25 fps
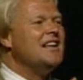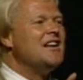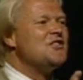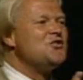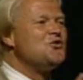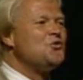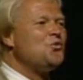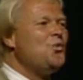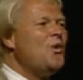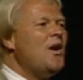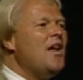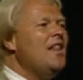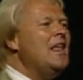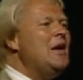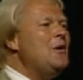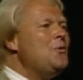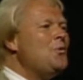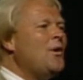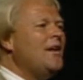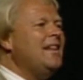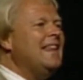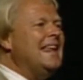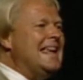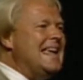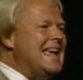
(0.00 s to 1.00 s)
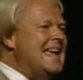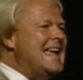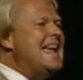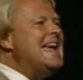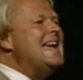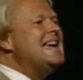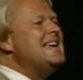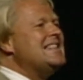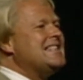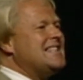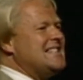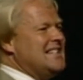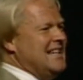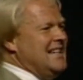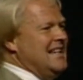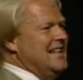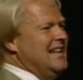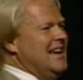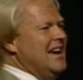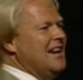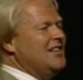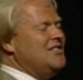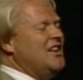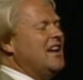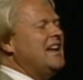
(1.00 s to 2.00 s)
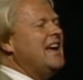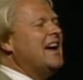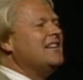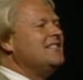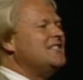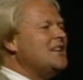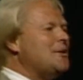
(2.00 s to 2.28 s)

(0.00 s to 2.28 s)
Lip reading: is really, really easy to get